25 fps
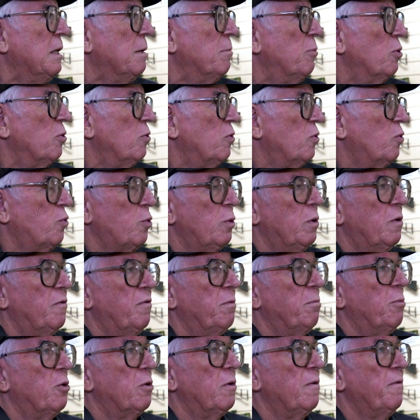Model 12
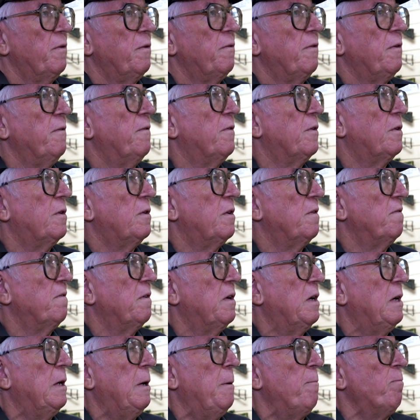and Model 55.
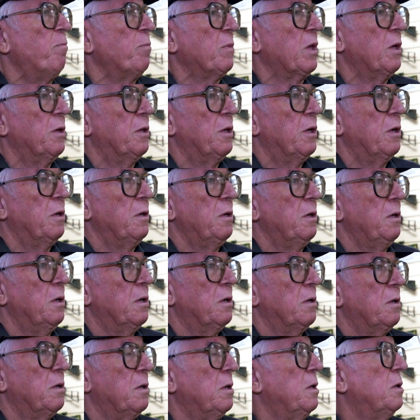And they,
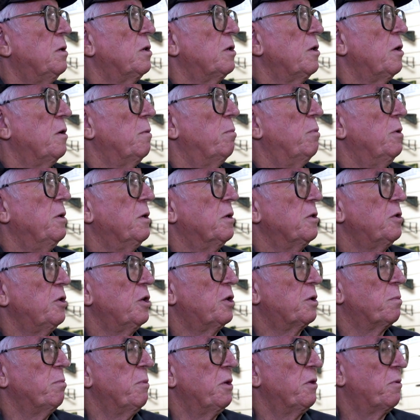instead of being a
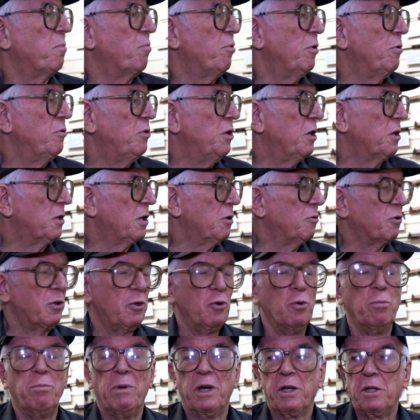6-month project, they were
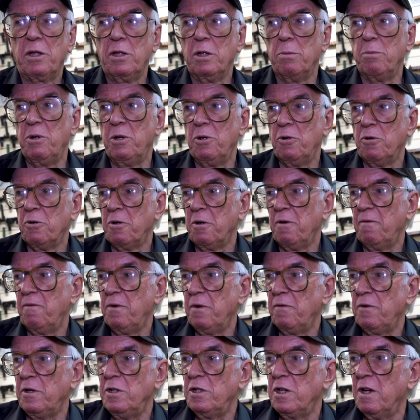still making them in
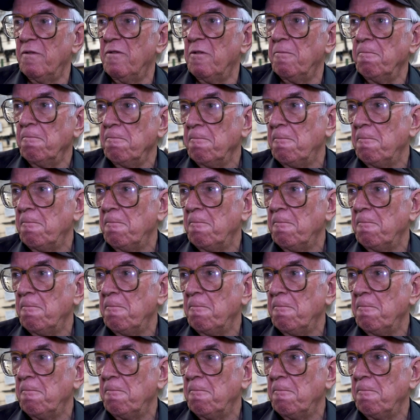1957.